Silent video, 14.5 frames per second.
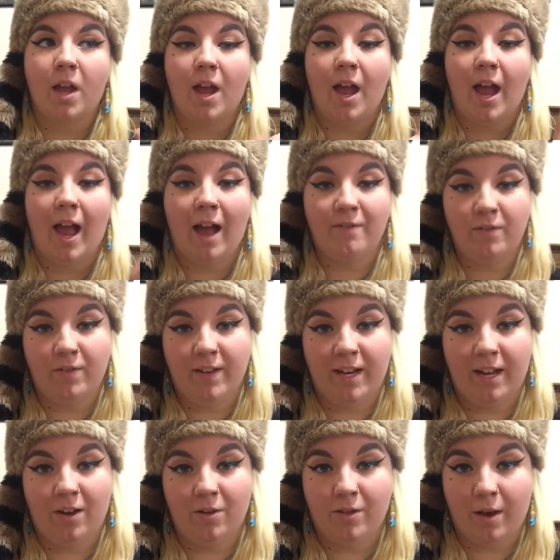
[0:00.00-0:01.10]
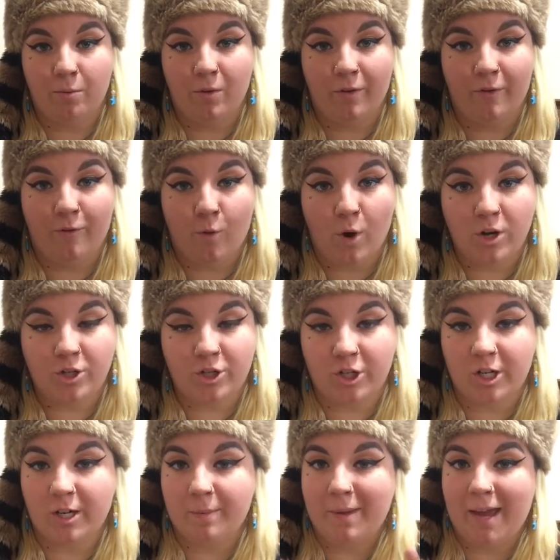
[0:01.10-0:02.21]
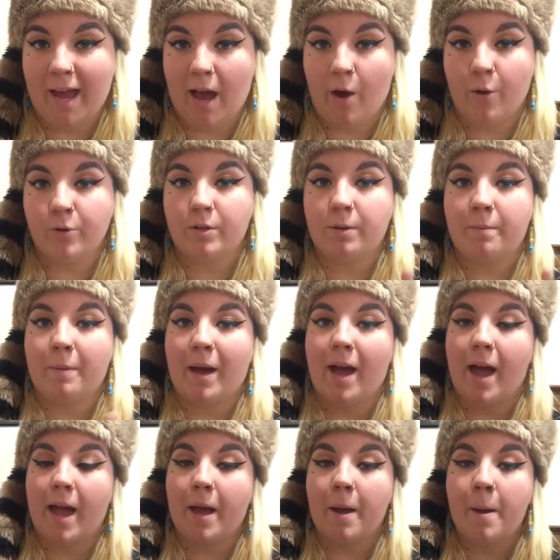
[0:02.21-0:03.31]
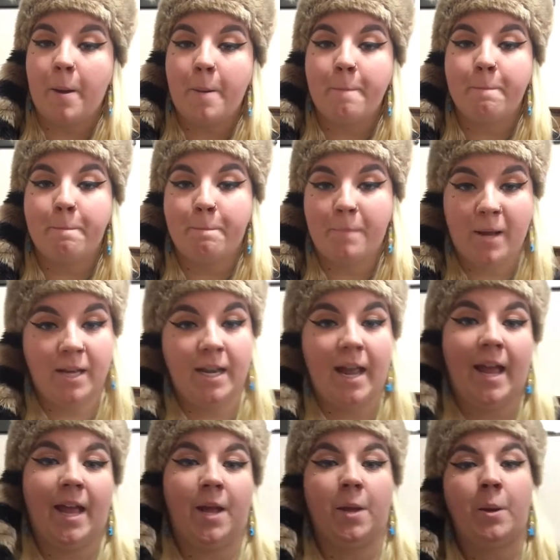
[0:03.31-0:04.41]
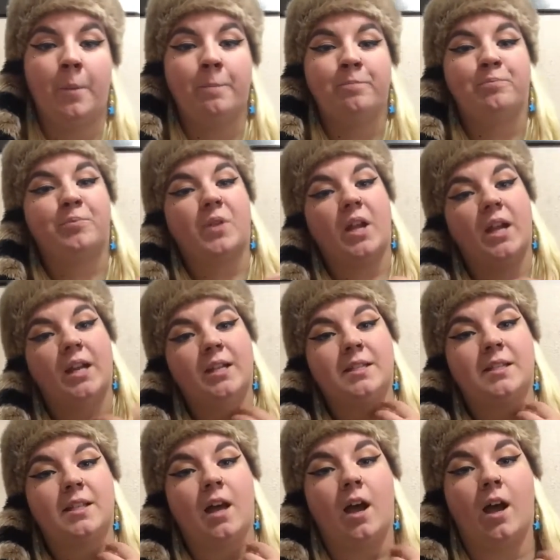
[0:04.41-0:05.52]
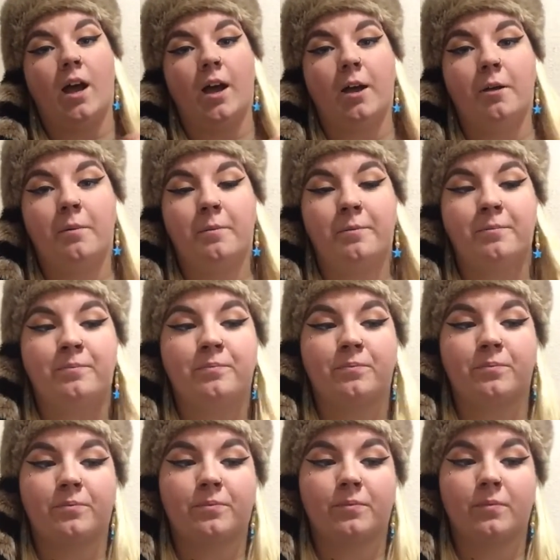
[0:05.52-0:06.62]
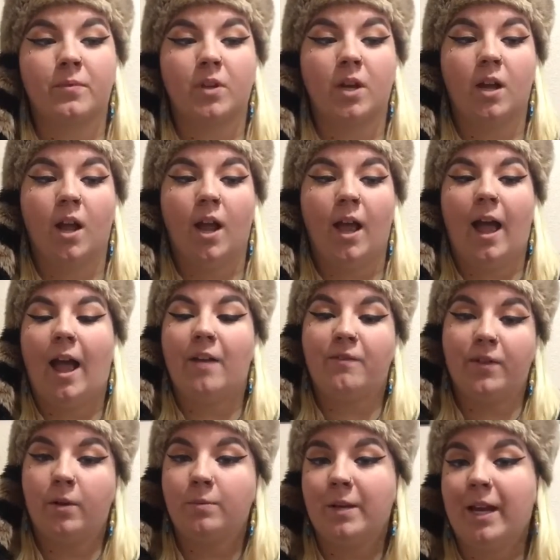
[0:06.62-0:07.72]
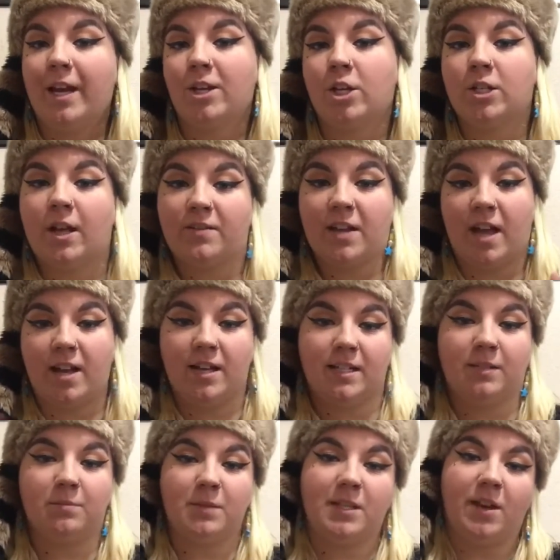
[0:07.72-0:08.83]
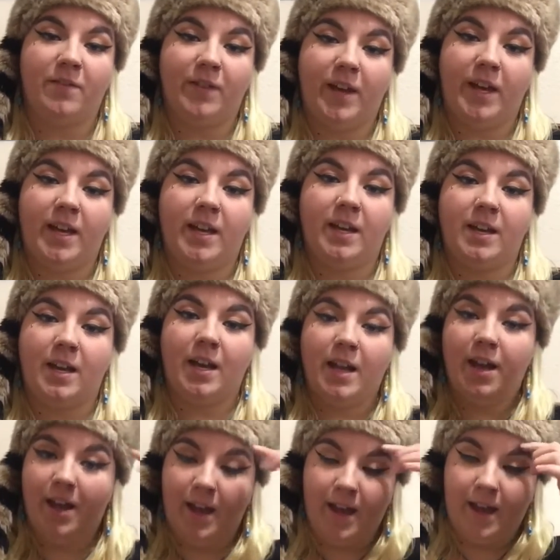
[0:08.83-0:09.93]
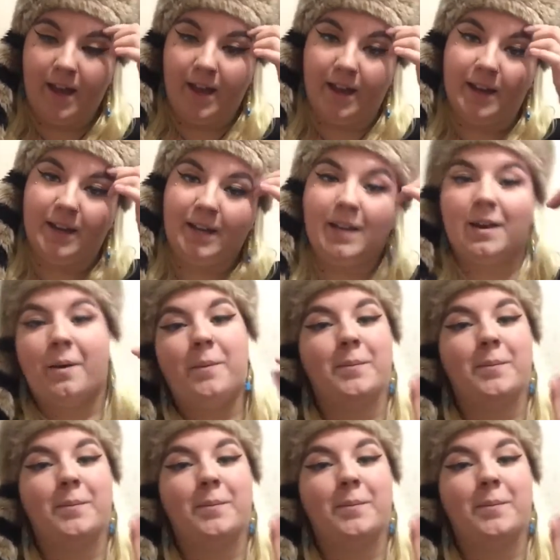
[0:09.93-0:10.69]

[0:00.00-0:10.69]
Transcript: have a video that will for sure be out by Monday. It's I filmed it. I just have to edit some stuff in and, you know,